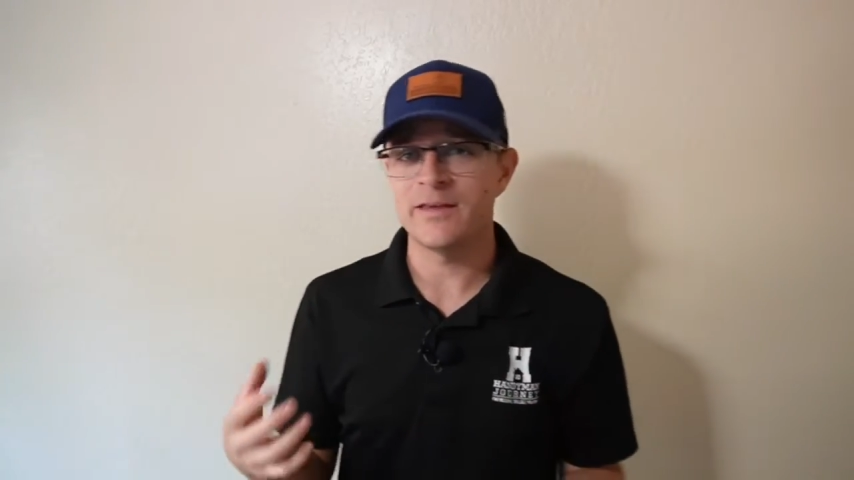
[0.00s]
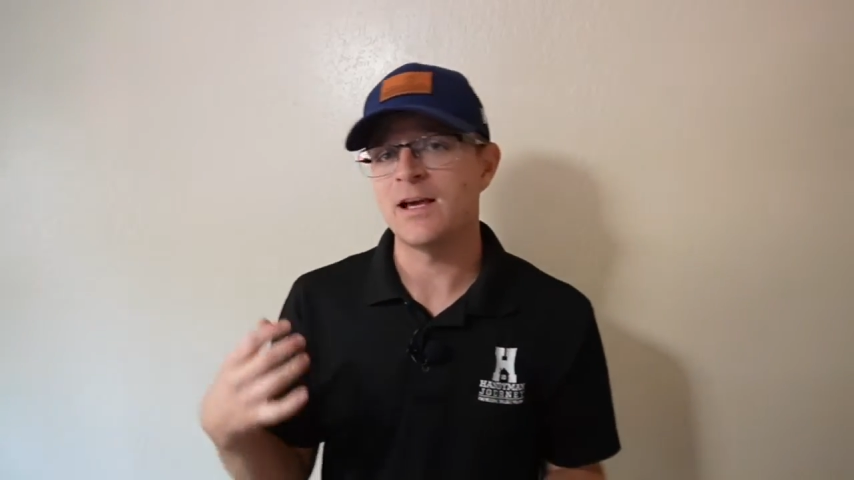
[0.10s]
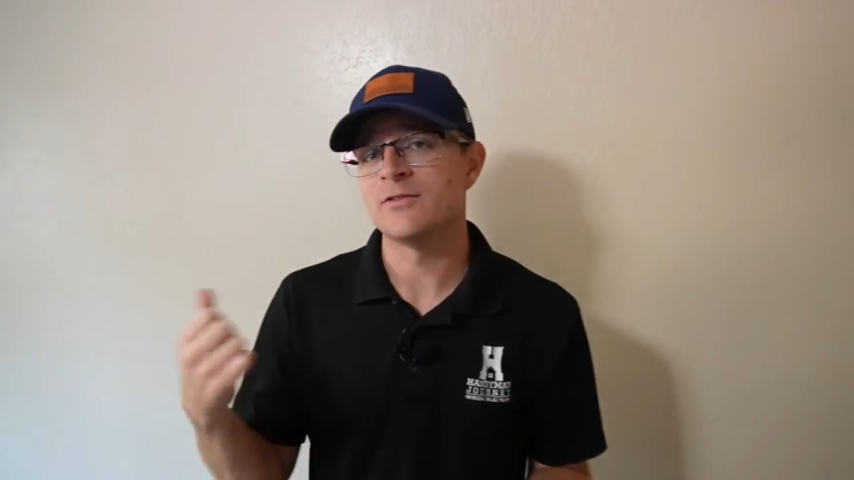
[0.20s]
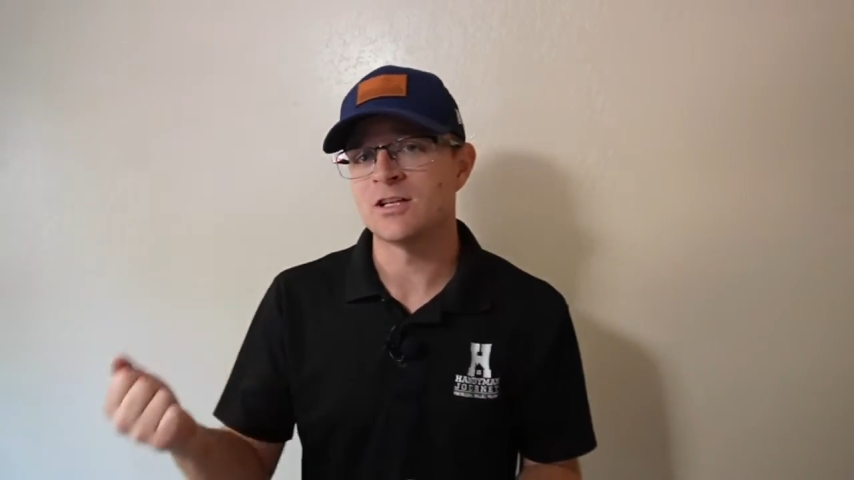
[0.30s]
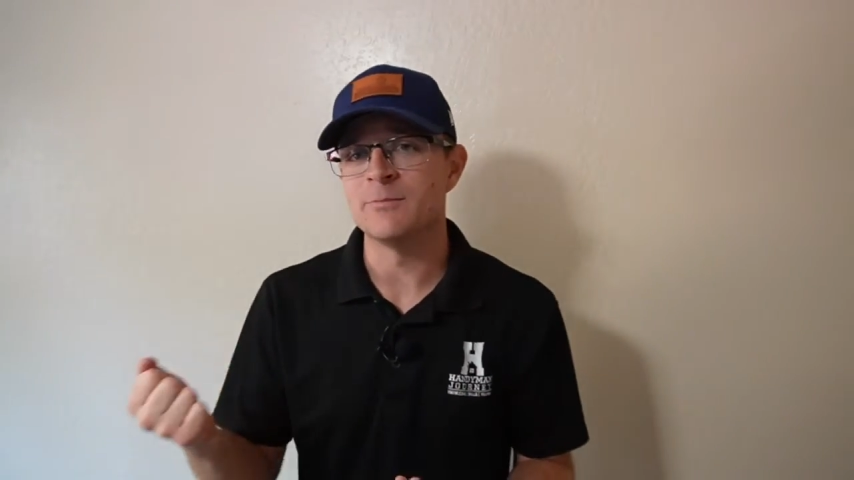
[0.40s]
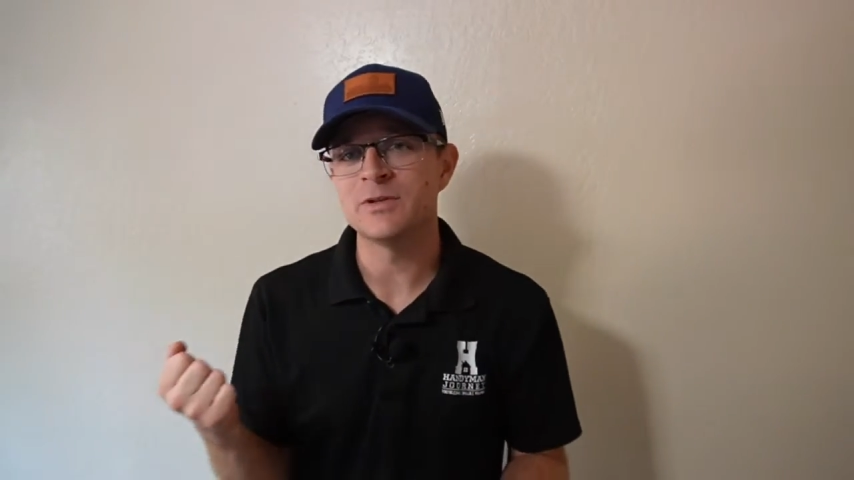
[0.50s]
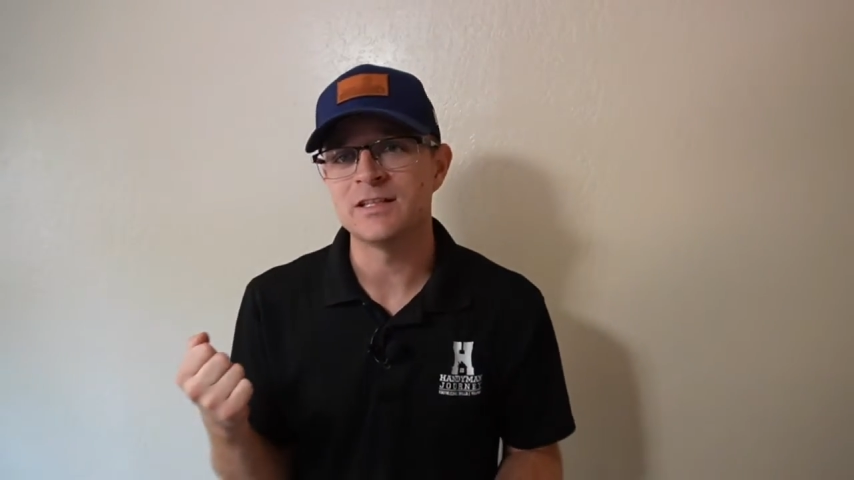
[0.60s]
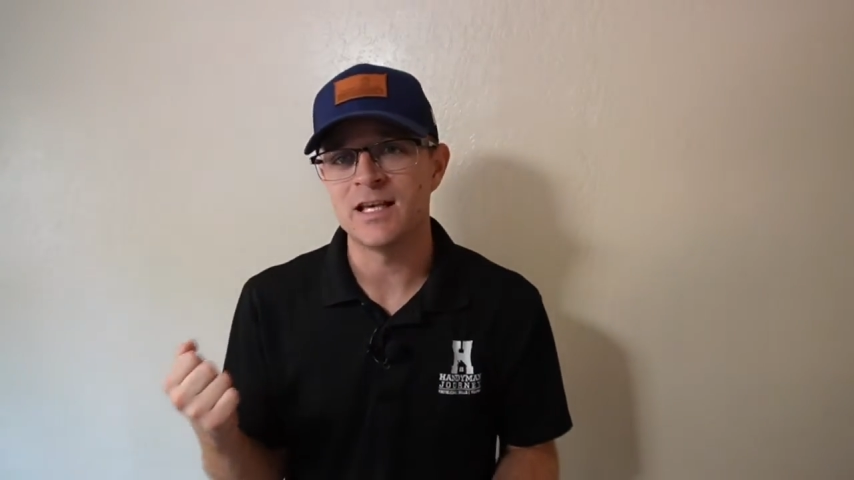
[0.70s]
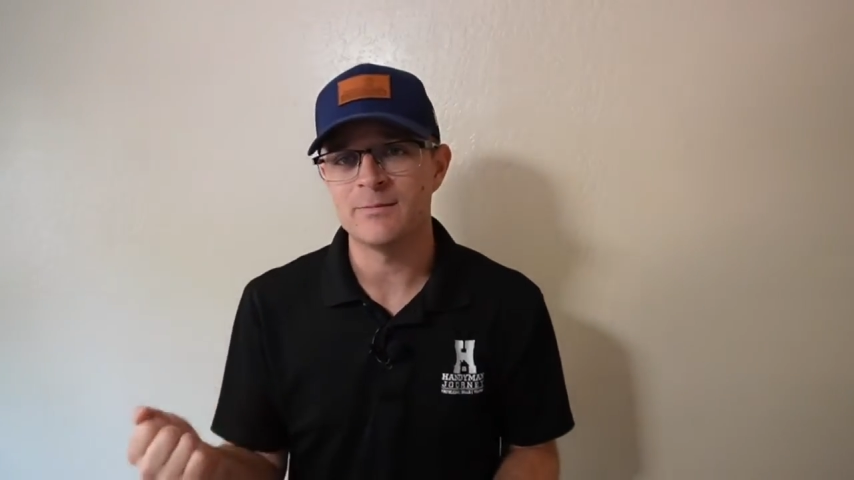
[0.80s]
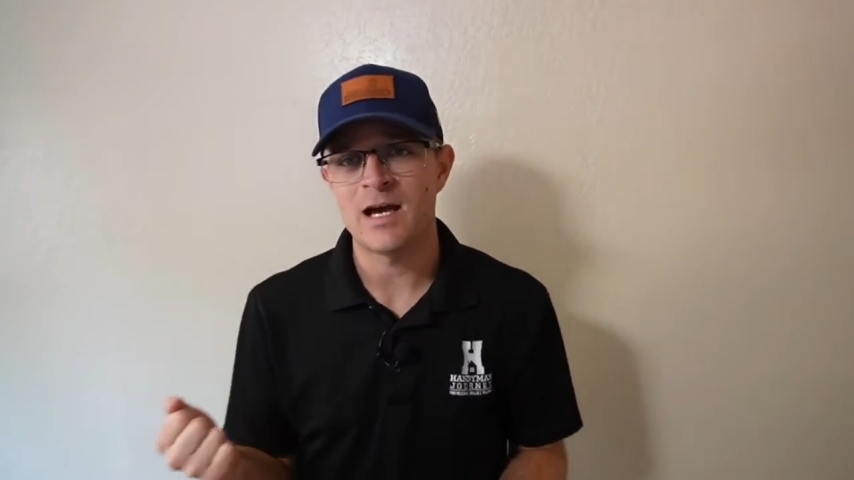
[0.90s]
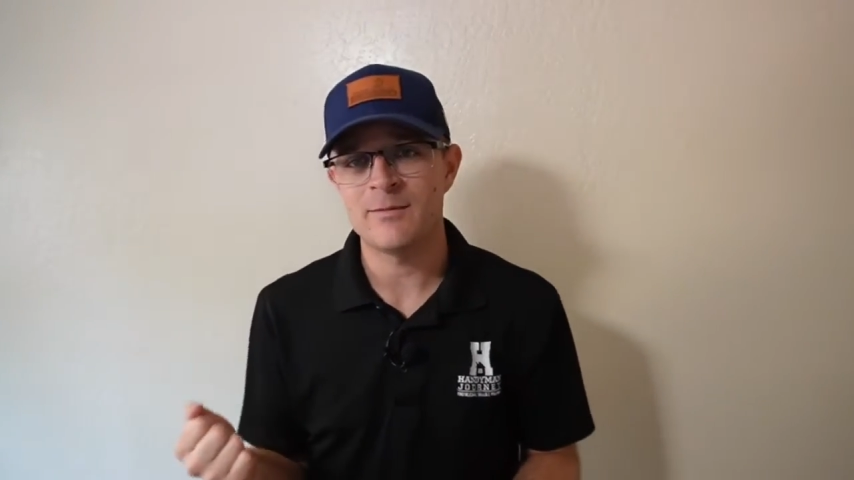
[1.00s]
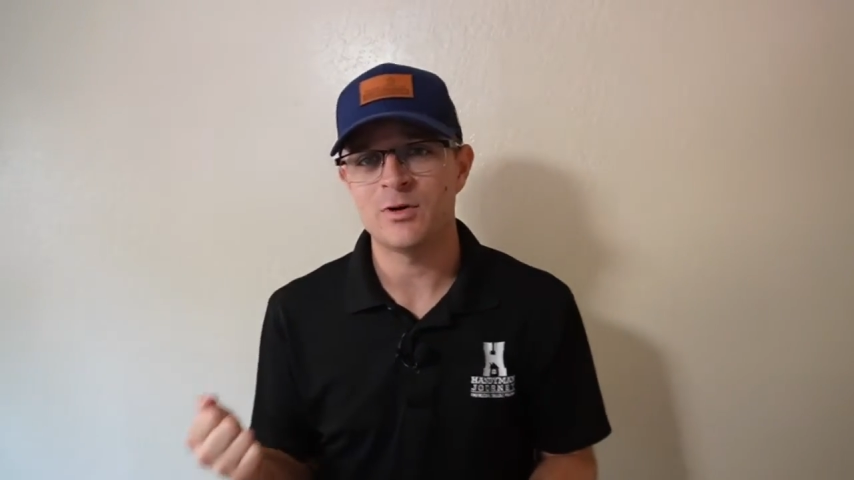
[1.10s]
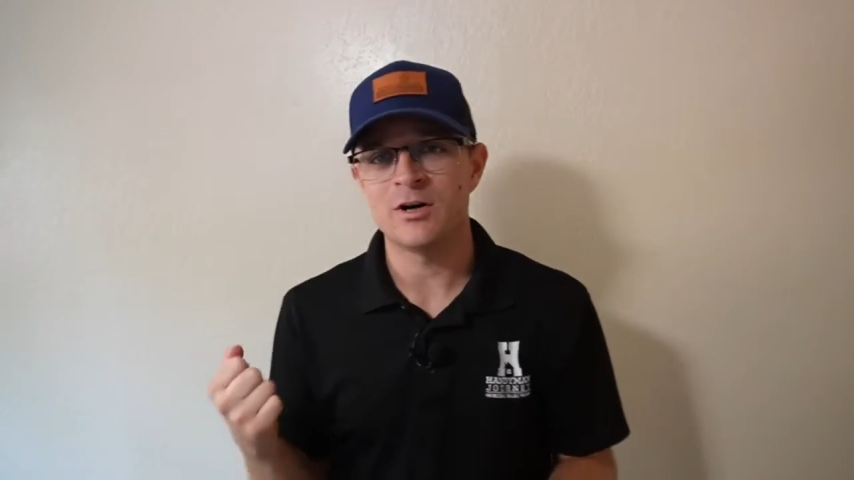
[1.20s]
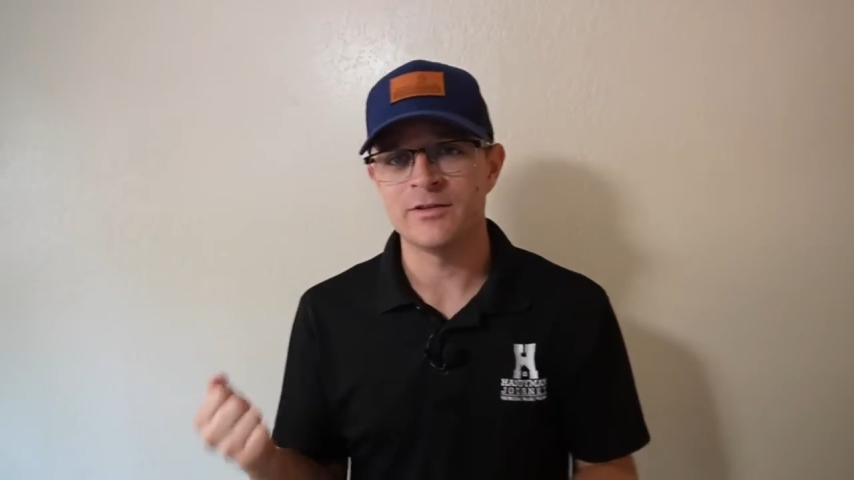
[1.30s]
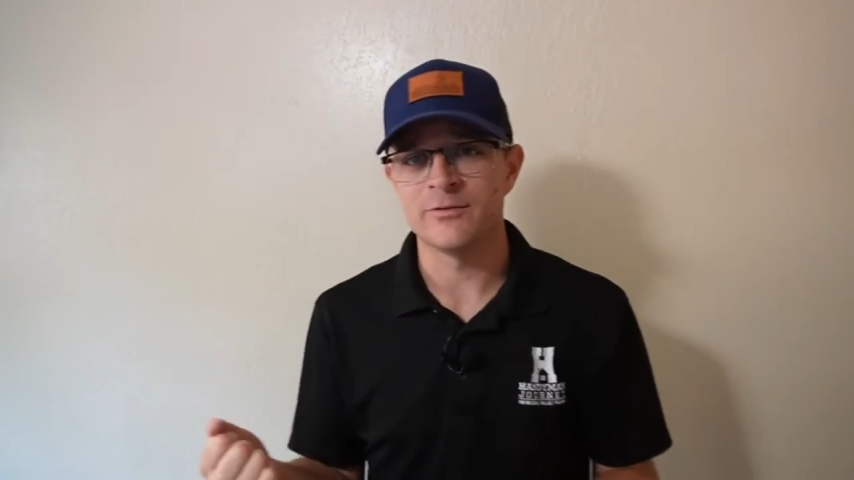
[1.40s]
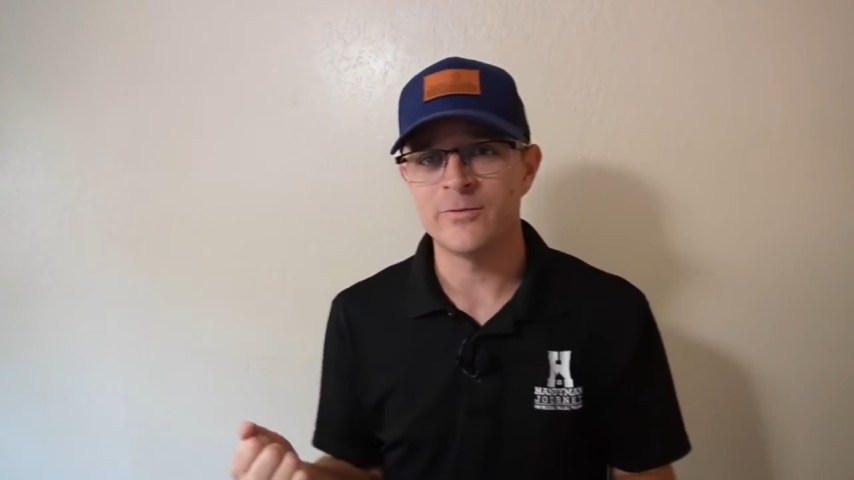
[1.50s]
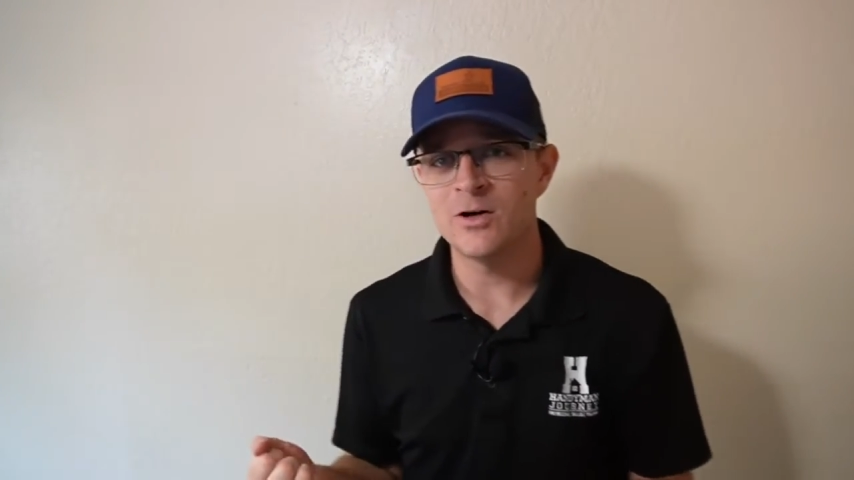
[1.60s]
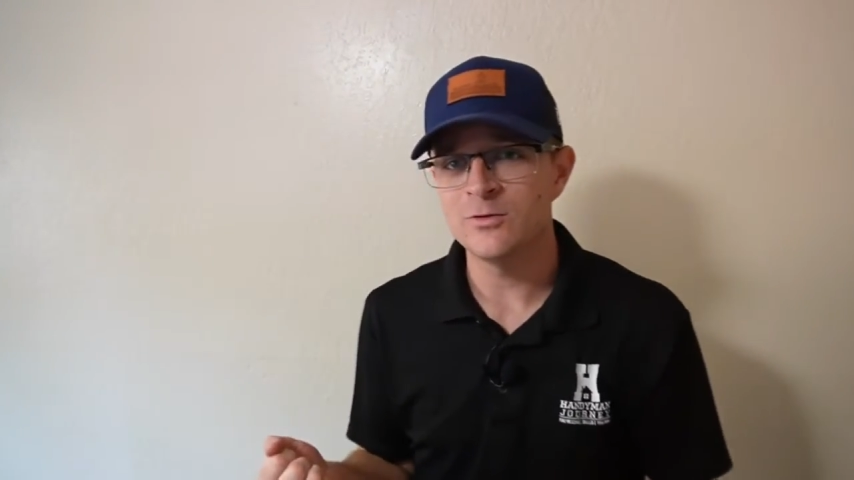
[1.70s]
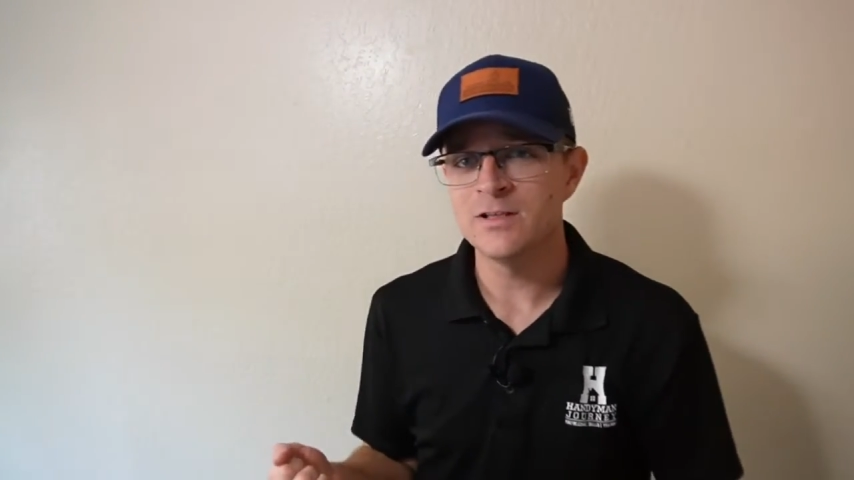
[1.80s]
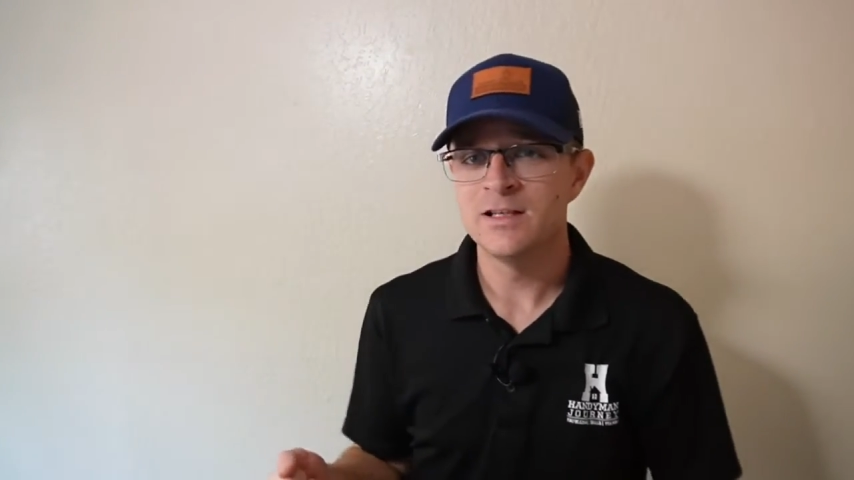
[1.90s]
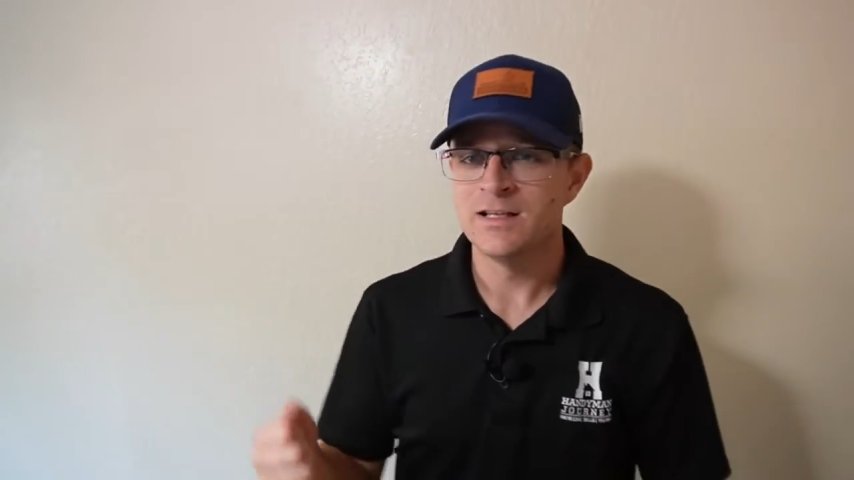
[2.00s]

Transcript: they have the Company Cam app on their phone,